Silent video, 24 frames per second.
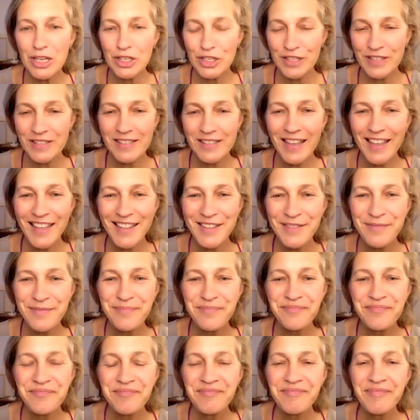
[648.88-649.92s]
Patient said,
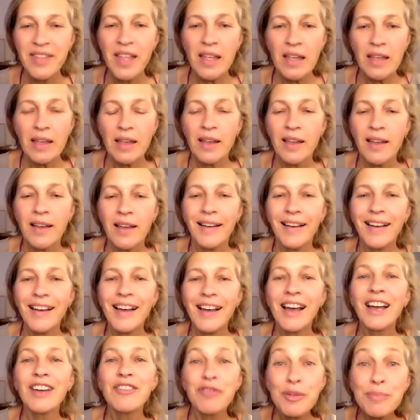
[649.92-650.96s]

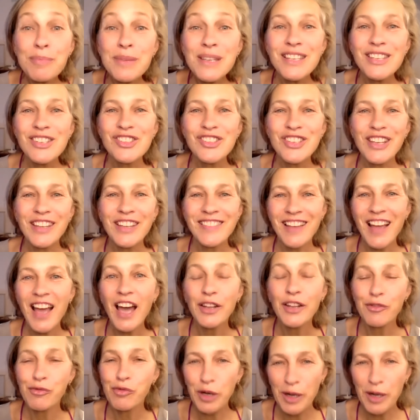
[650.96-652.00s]
uh, for me, it's just
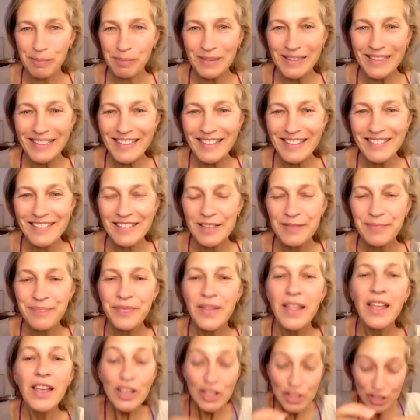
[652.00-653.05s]
hot water, please.
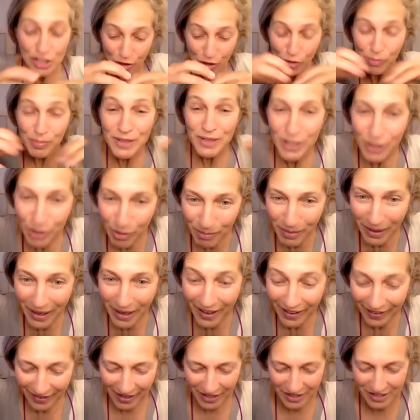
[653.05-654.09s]
She opened her
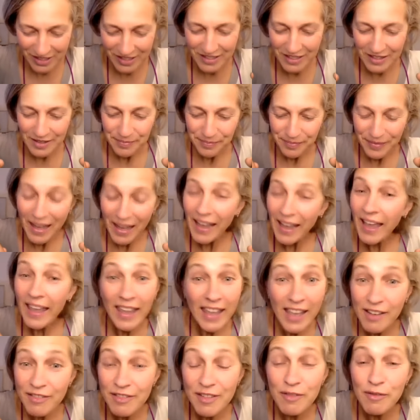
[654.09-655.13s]
bag and said,
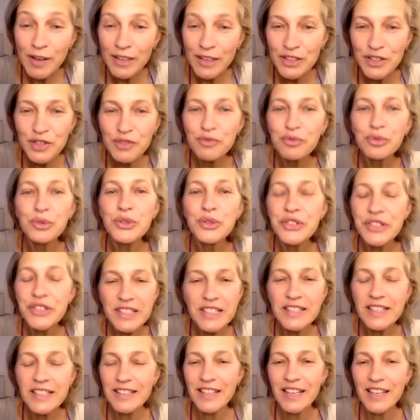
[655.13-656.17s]
I have a wonderful
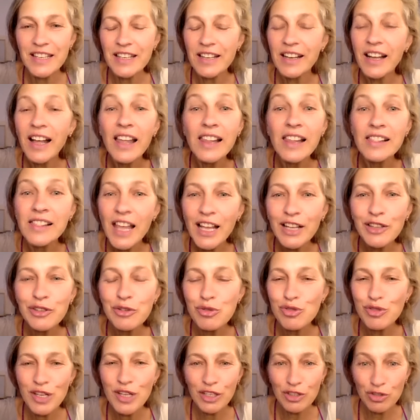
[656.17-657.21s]
tea that I, I
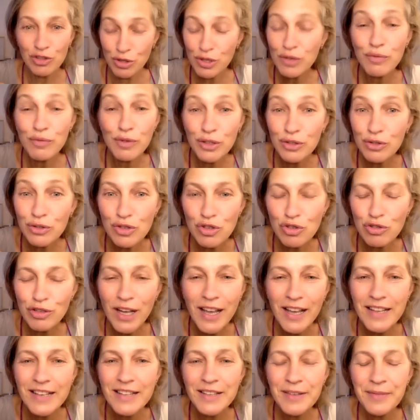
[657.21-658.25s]
like to drink. Do you want to
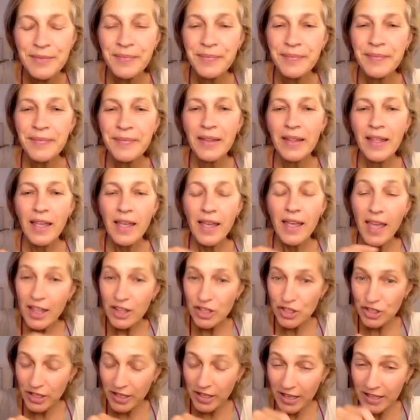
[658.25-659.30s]
try it?
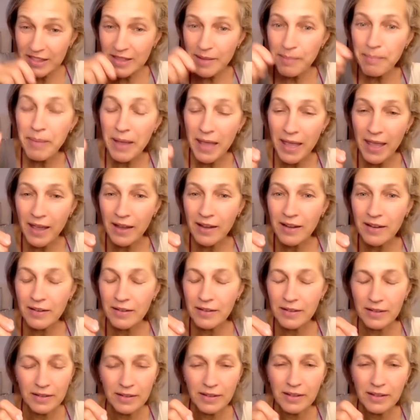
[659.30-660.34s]
And she get the bag